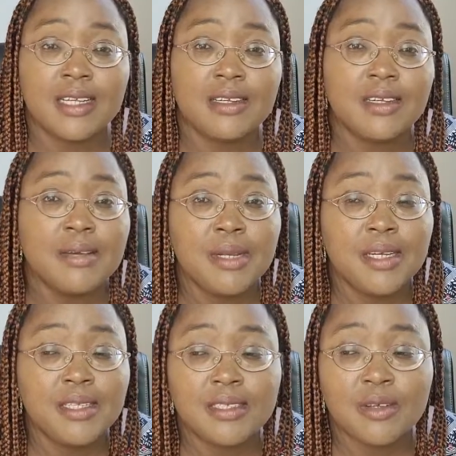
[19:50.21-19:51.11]
another
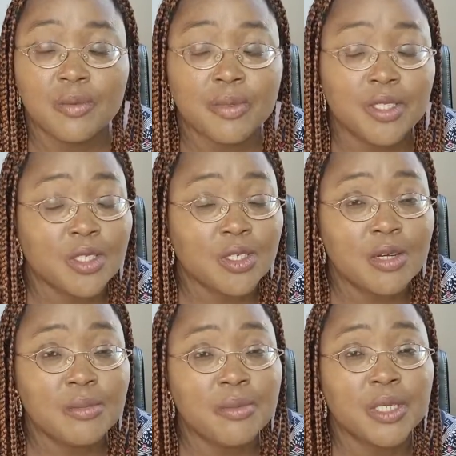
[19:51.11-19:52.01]
military operation
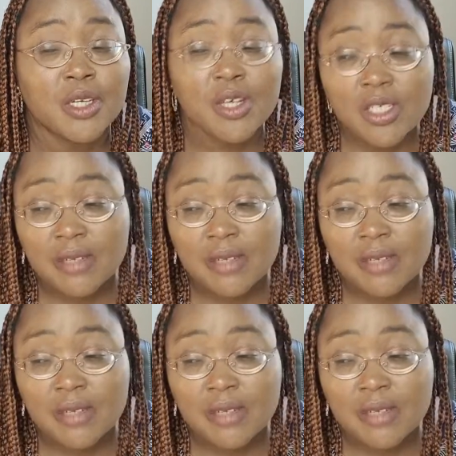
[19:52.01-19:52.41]
coming because